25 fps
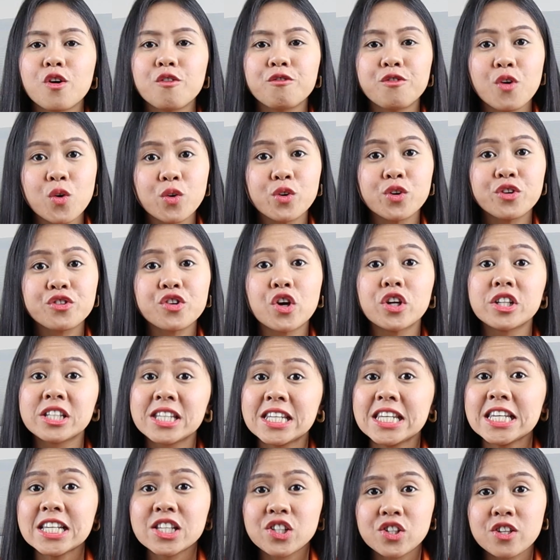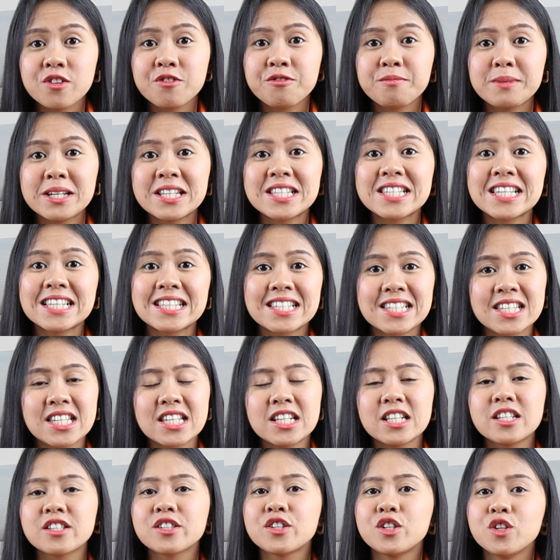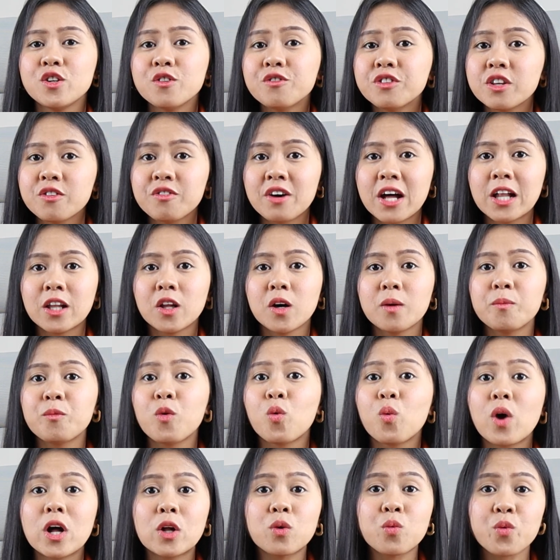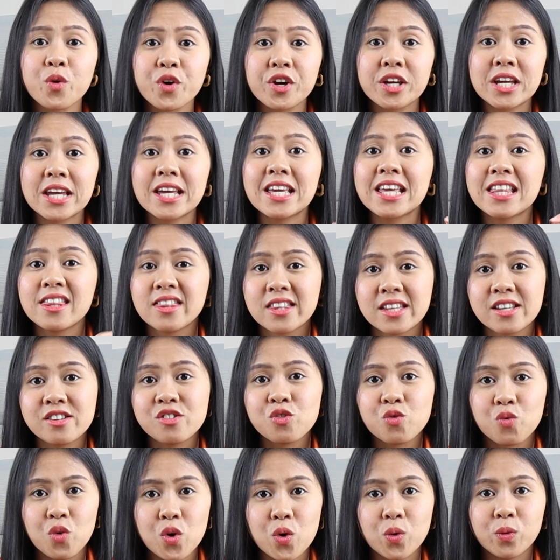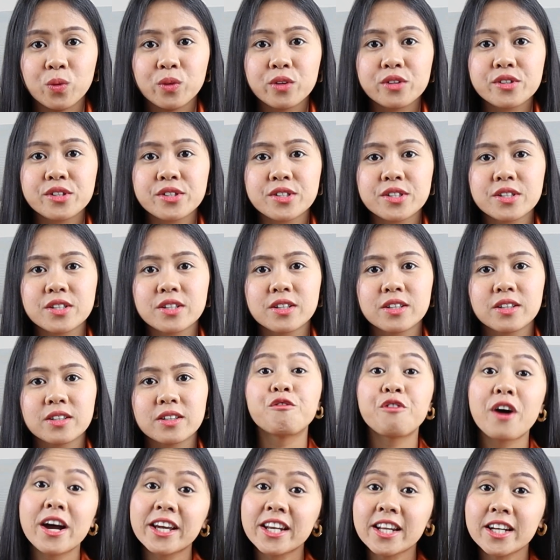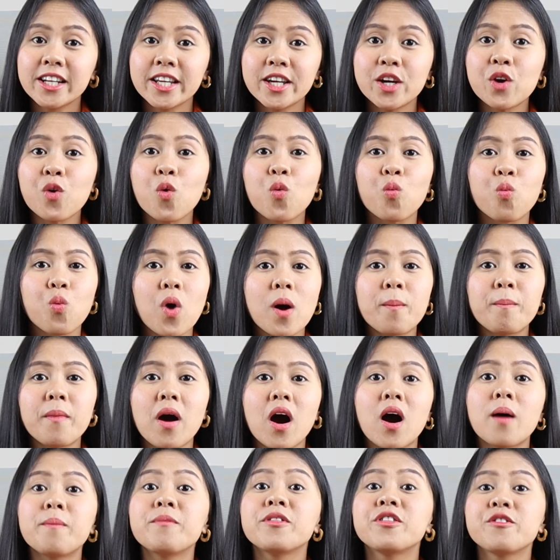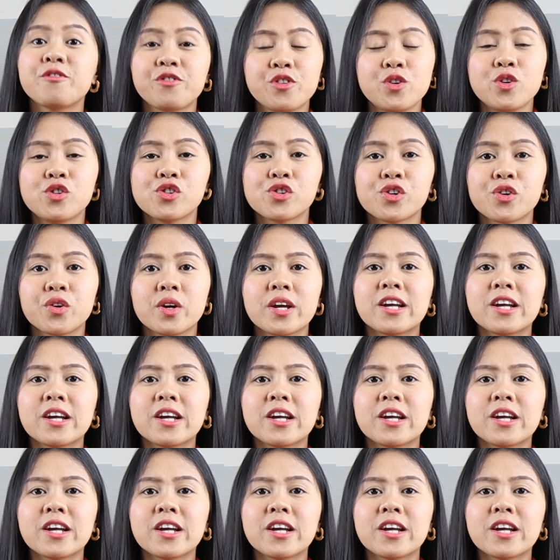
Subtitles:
Focus on key achievements and skills you've developed while working in these roles. Finally, wrap up the future.